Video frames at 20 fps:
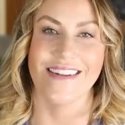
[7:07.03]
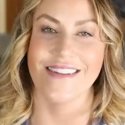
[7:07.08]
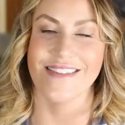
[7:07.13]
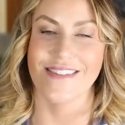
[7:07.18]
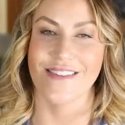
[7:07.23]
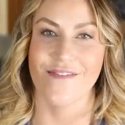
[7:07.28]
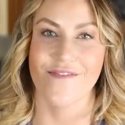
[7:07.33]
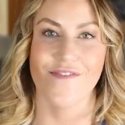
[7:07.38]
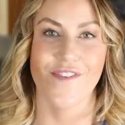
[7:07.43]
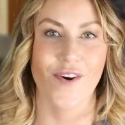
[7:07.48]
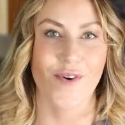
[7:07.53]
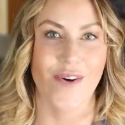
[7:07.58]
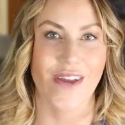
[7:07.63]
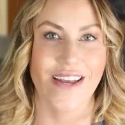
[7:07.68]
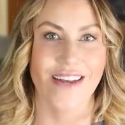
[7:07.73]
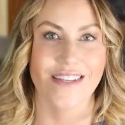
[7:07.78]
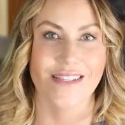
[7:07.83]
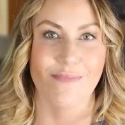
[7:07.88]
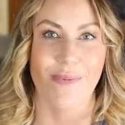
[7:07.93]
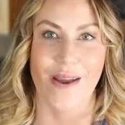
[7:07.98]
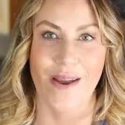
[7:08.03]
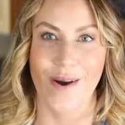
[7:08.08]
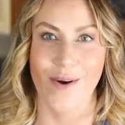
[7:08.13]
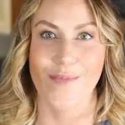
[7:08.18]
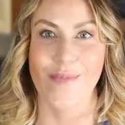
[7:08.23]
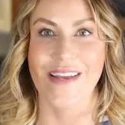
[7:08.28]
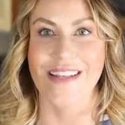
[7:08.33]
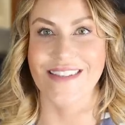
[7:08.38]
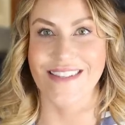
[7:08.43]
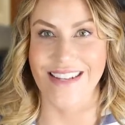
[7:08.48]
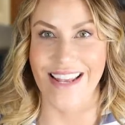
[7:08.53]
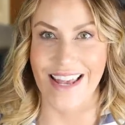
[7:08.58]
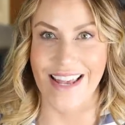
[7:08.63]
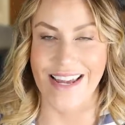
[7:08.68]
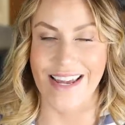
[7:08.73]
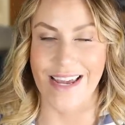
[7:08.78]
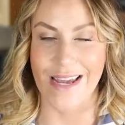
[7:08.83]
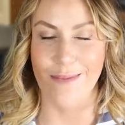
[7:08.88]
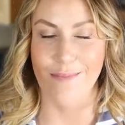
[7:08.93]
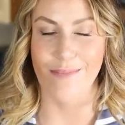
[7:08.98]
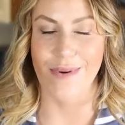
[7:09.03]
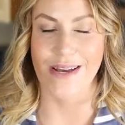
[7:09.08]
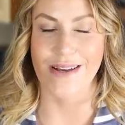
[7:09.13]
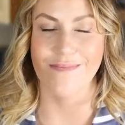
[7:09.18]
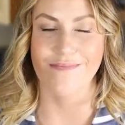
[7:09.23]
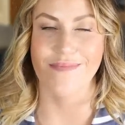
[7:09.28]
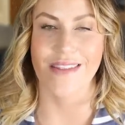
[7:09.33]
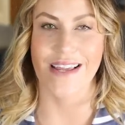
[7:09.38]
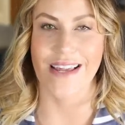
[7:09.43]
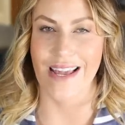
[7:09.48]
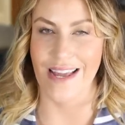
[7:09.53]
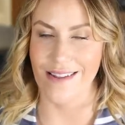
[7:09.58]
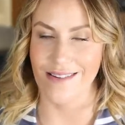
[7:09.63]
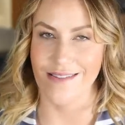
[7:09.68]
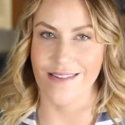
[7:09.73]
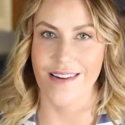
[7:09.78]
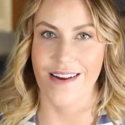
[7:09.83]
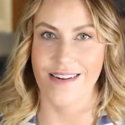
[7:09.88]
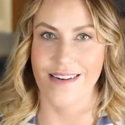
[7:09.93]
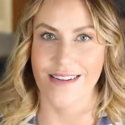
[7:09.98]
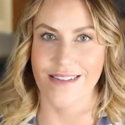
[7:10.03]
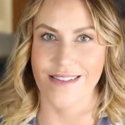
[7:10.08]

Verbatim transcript: and instant focus, by all means take it, but again, not